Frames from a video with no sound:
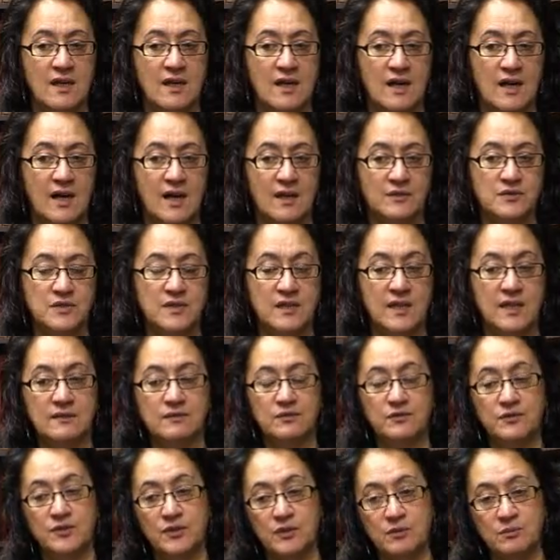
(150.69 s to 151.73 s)
After that
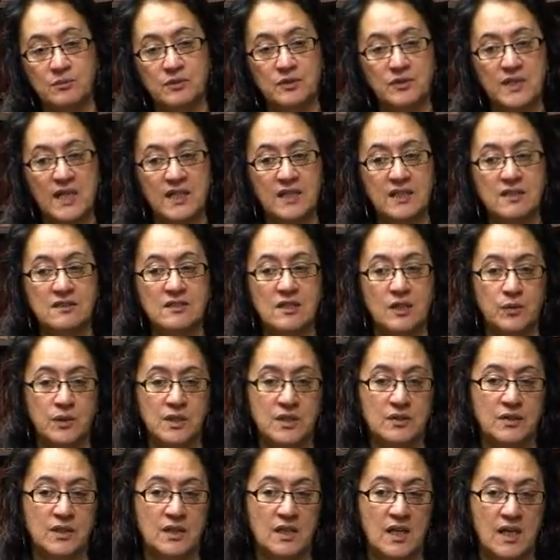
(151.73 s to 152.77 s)
firm, Rangi
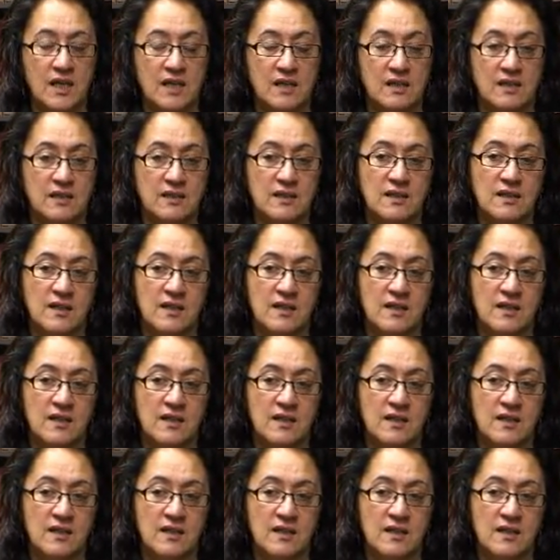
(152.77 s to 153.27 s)
Tauira and Naik.